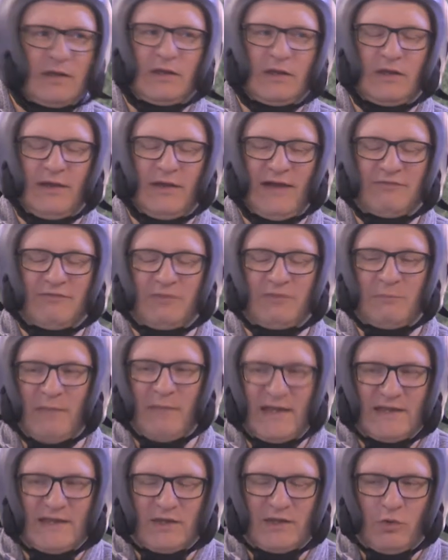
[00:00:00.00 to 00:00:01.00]
You have to
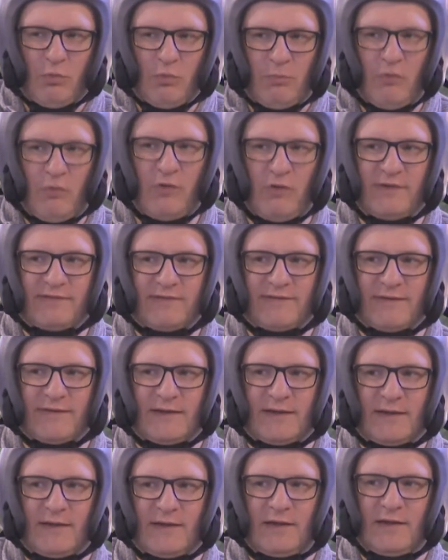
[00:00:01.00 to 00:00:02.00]
make your point
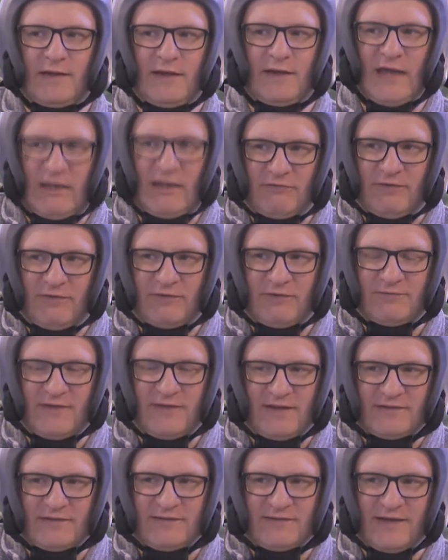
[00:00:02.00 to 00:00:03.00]
in
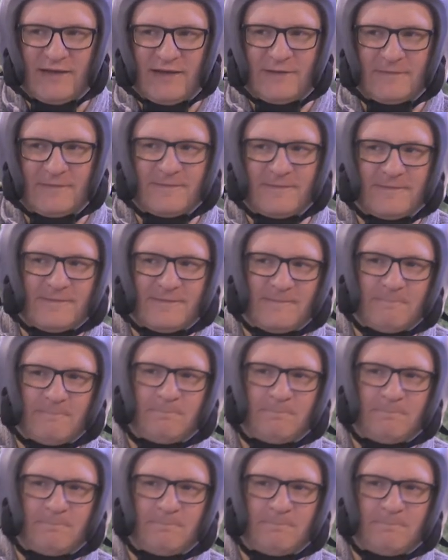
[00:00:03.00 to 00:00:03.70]
15 seconds.